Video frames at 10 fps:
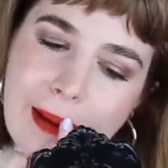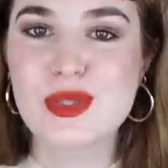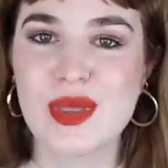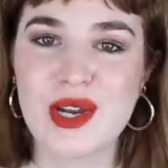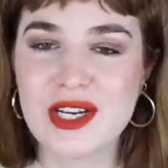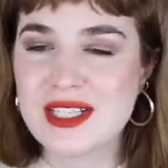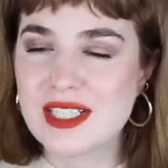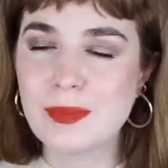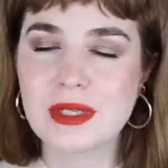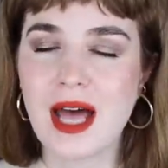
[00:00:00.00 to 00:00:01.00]
So there it is
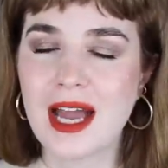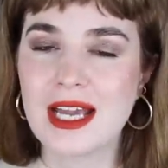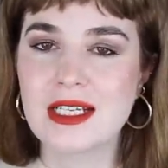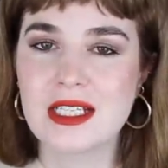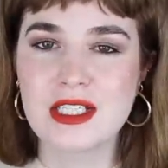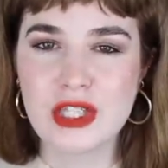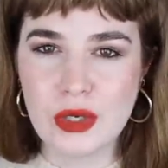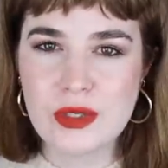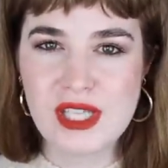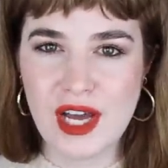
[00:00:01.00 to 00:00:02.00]
applied. It
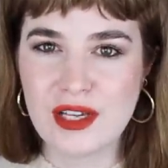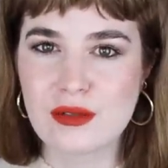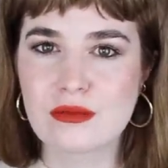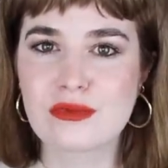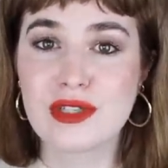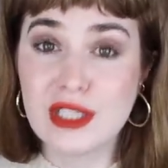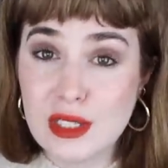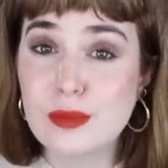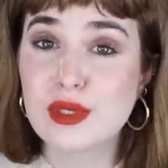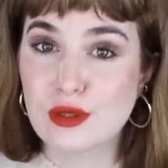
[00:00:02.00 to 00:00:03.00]
goes on
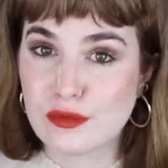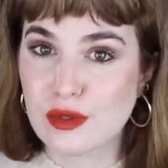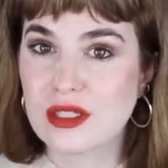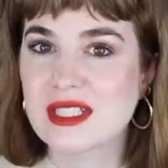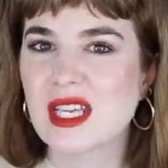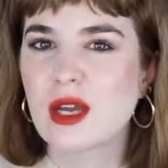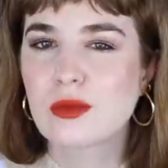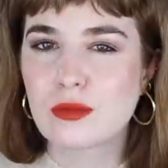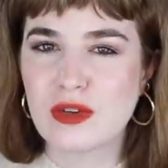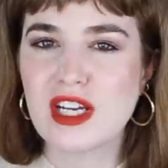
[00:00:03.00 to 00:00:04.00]
really beautiful. It's like
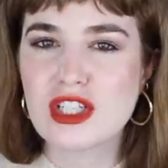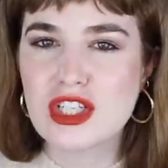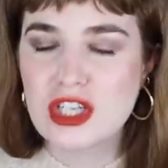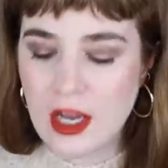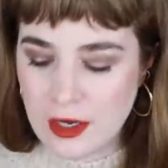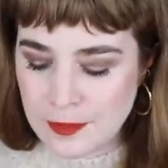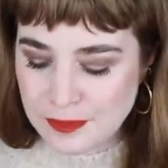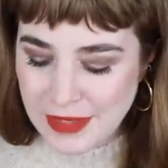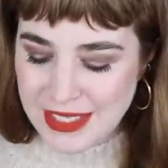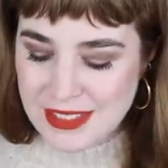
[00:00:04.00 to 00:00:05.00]
a rich,
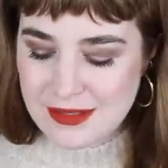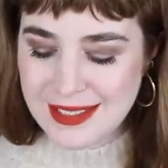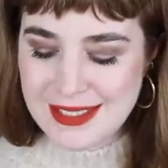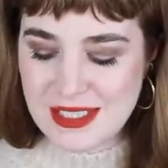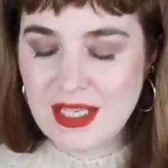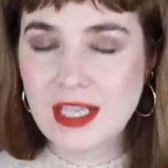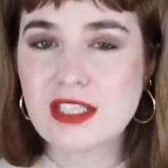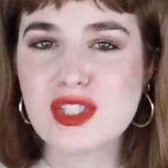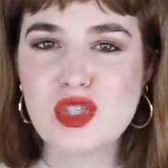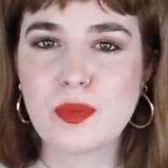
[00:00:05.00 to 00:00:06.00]
it's
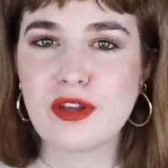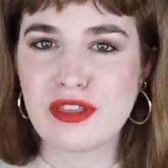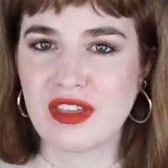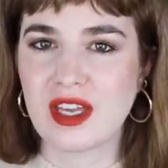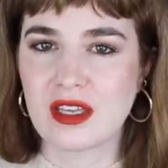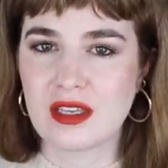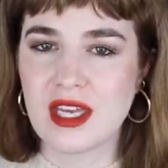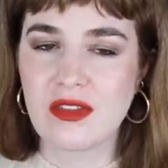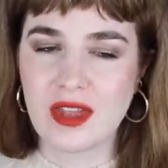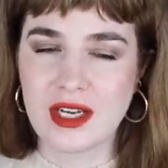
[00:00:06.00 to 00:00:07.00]
not super thick
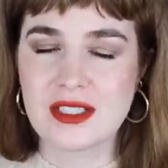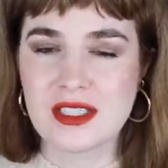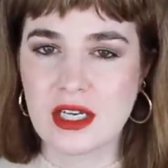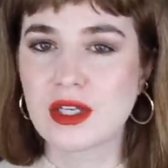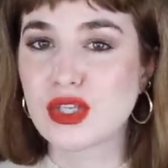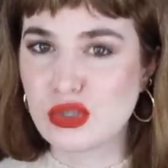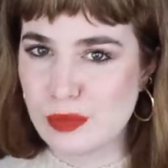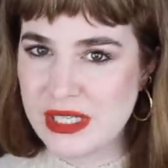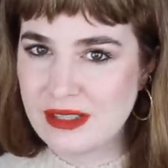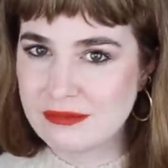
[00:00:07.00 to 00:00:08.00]
in that it's not
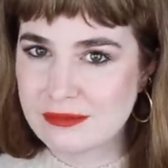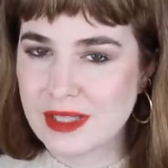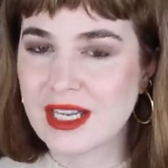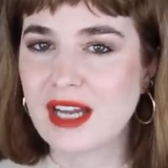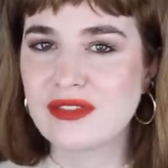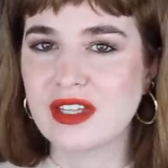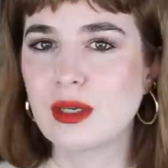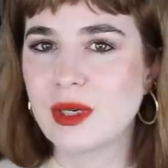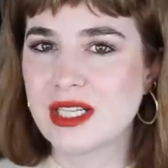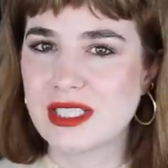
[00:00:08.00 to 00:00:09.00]
goopy. Like I feel
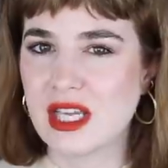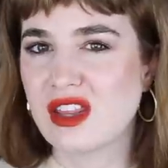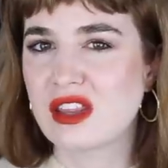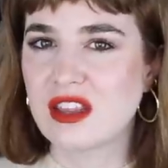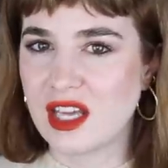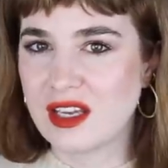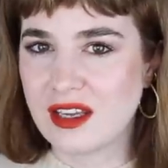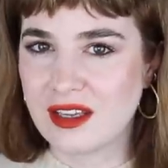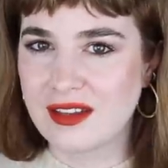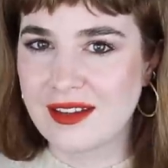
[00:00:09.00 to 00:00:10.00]
like when I say thick,